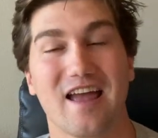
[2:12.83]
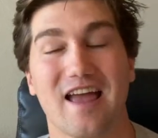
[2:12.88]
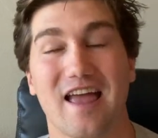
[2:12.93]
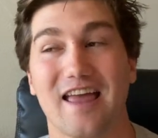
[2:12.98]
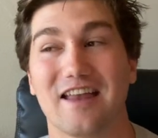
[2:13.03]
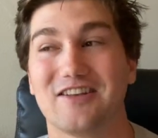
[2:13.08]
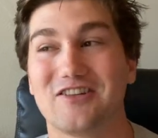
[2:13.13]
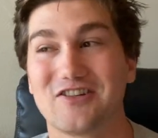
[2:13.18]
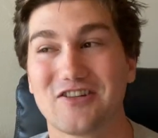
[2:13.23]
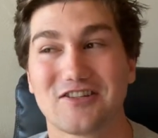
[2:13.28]

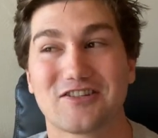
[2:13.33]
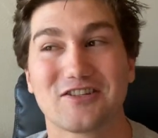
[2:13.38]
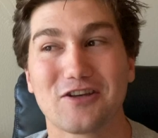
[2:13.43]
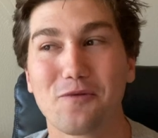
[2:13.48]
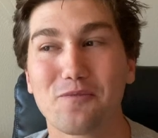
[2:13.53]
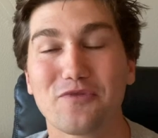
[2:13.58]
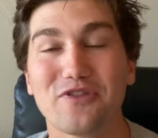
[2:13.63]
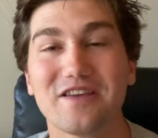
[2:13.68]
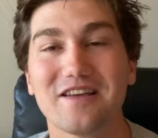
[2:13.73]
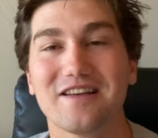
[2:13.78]
It's just
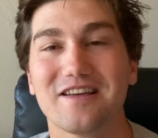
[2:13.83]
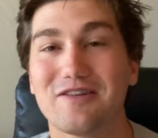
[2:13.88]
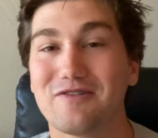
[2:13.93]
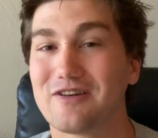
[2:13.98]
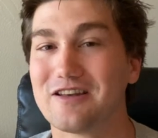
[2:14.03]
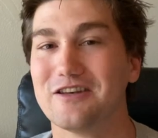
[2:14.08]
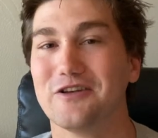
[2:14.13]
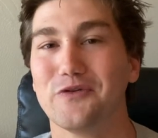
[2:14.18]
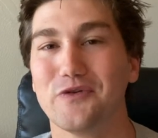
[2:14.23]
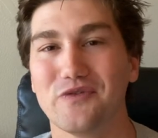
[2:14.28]
something you
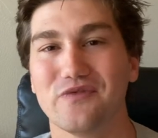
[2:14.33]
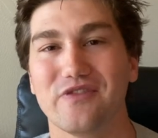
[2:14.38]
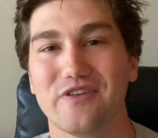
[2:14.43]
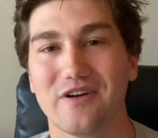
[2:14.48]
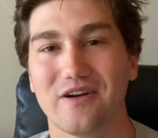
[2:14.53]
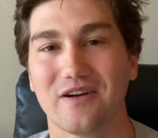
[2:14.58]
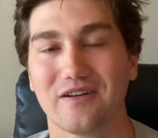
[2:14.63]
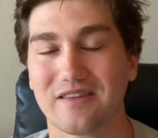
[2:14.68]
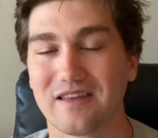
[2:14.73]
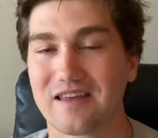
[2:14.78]
can do in
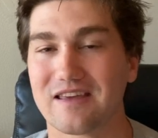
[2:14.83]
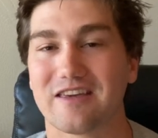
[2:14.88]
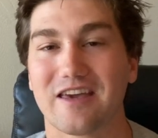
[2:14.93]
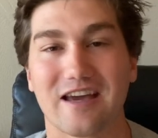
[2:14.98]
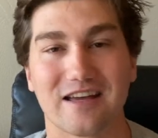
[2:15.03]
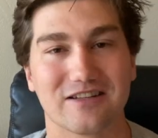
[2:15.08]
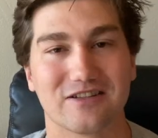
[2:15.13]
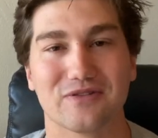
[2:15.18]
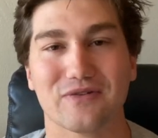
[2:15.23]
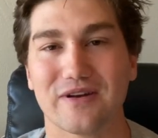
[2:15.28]
VR that you
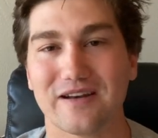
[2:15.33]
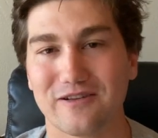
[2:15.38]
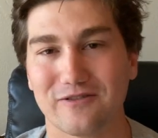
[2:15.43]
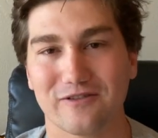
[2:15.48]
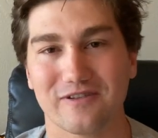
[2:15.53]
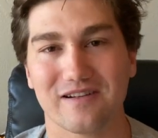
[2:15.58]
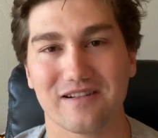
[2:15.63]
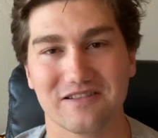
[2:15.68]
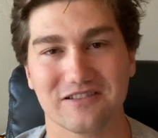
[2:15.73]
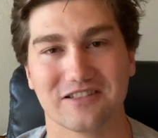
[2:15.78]
can't do
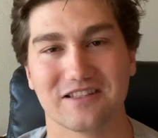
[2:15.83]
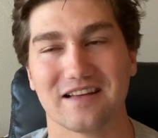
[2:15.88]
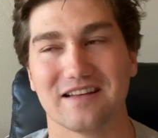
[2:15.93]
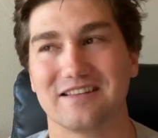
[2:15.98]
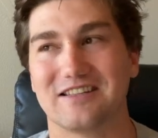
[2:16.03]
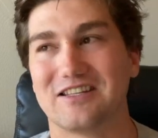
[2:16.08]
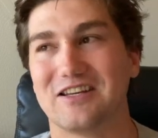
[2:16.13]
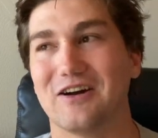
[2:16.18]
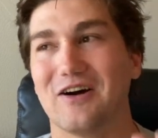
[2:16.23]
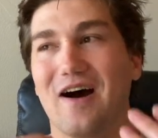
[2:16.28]
anywhere else. And
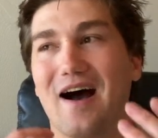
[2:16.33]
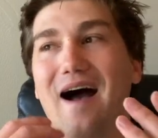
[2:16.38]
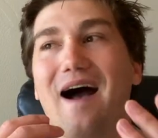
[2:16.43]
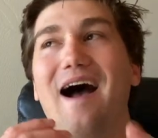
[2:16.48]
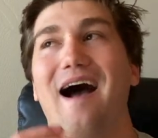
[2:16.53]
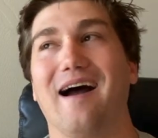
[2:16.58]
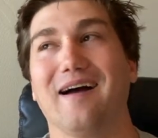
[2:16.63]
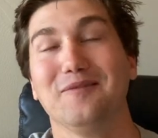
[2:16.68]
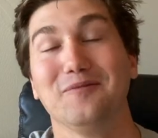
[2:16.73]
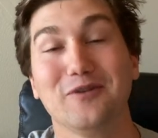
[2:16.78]
so
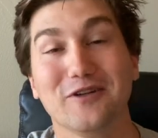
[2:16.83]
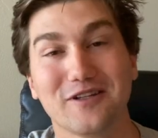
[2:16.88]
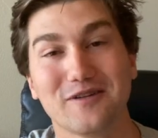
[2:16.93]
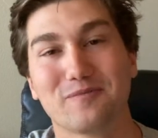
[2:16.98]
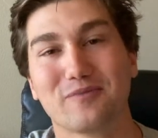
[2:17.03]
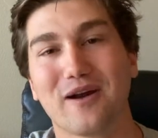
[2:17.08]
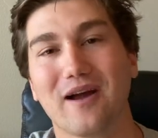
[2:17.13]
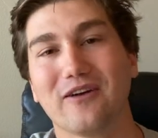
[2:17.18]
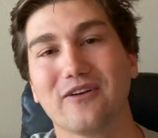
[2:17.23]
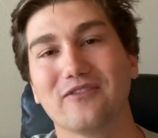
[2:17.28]
I'm really
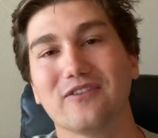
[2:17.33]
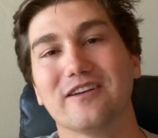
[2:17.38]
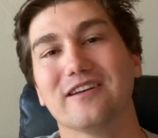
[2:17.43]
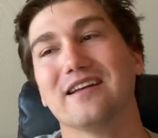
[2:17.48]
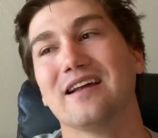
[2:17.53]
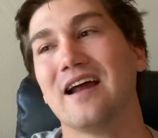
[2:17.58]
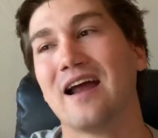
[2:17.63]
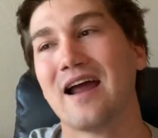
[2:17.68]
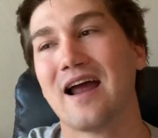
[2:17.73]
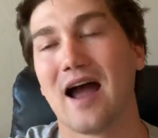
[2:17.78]
proud of
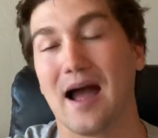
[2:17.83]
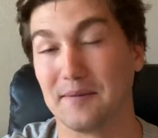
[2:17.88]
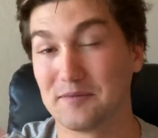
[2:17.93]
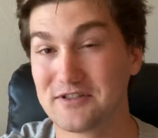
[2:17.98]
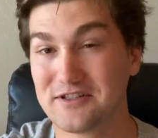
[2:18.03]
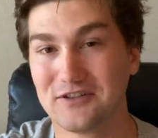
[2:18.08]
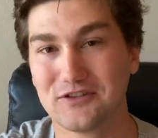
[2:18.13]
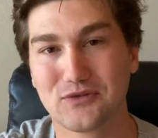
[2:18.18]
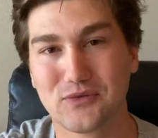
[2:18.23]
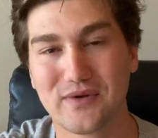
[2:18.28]
it. I'm
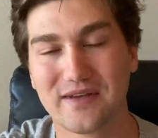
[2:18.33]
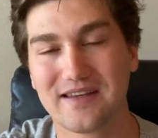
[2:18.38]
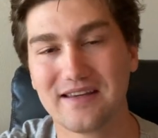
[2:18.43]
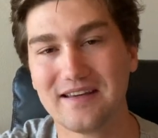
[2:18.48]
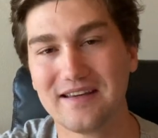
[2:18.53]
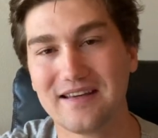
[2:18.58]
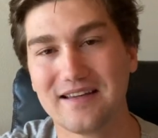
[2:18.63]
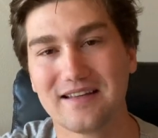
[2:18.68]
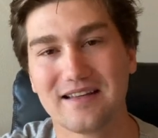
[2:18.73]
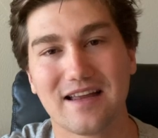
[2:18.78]
still tweaking
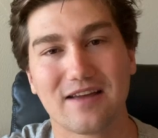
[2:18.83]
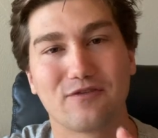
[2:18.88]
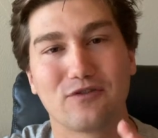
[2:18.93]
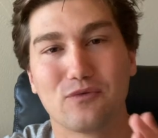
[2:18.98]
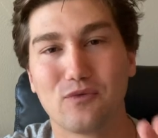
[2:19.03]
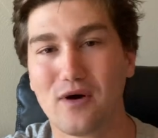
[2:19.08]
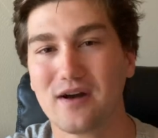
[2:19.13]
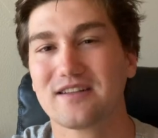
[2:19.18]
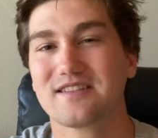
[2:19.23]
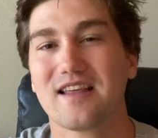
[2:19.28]
it. If you
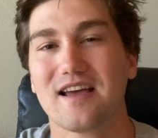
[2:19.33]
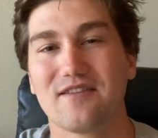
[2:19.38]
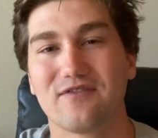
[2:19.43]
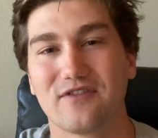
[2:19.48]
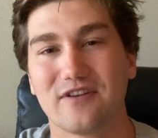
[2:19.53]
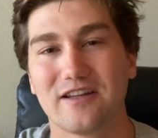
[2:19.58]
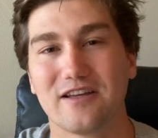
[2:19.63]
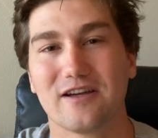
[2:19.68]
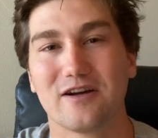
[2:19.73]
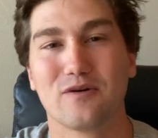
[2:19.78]
watch that
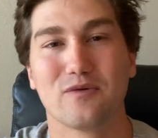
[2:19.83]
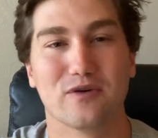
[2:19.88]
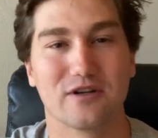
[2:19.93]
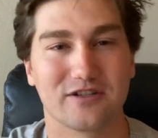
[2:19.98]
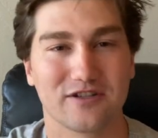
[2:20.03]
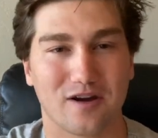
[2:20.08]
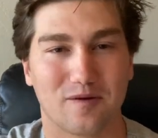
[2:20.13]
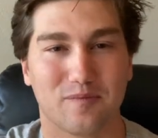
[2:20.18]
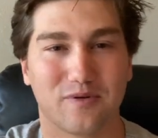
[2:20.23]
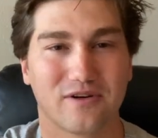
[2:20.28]
video,
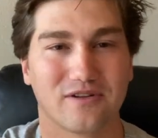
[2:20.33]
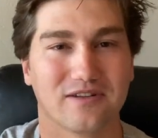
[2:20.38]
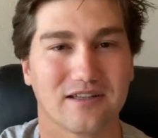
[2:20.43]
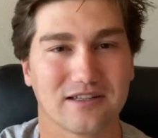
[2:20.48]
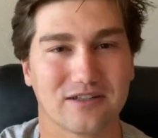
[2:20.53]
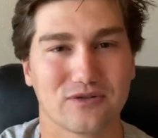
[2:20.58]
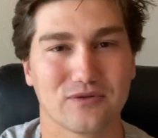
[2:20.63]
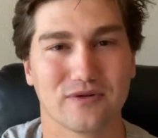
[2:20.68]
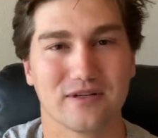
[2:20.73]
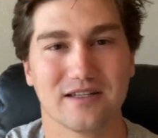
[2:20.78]
which I'll put a
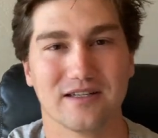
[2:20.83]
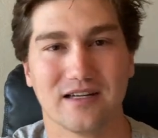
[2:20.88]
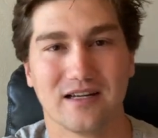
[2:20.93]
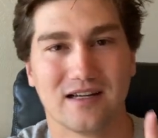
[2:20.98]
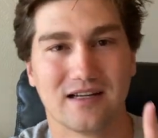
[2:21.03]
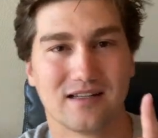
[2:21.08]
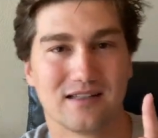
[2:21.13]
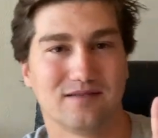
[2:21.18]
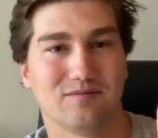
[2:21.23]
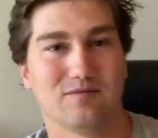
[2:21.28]
link to it
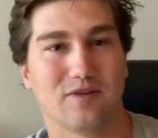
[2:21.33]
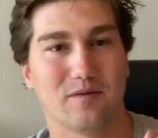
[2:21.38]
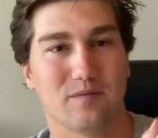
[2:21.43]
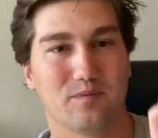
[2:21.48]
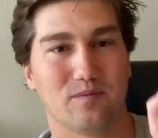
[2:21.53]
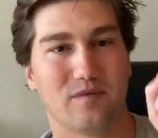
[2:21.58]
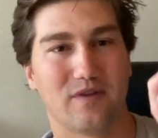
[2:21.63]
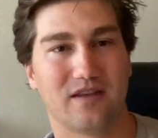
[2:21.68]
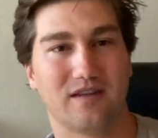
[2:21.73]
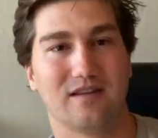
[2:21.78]
up
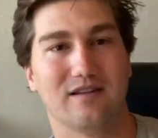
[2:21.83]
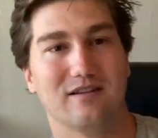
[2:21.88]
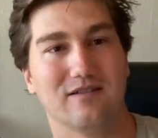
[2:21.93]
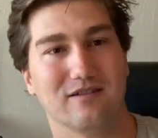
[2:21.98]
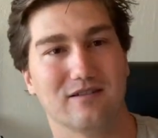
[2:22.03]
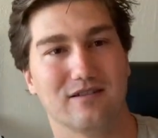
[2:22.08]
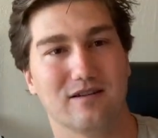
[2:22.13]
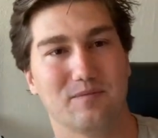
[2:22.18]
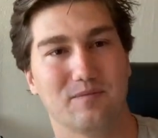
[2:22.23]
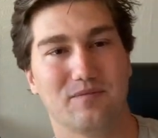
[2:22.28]

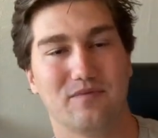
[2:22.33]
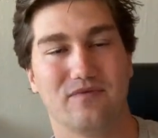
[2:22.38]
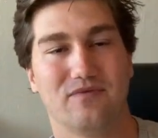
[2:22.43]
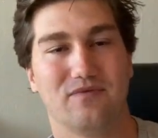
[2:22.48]
here, up